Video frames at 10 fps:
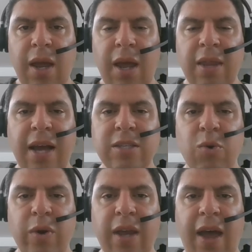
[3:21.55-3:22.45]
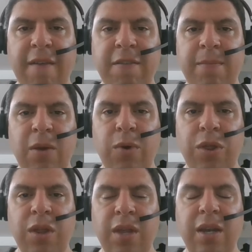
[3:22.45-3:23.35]
and that's going to have to be
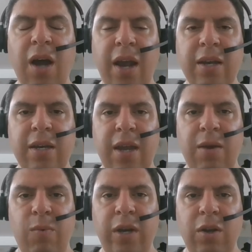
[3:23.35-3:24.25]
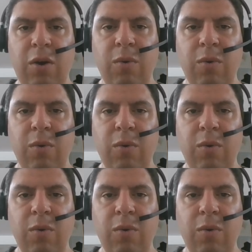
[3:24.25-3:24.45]
within the 90 day window.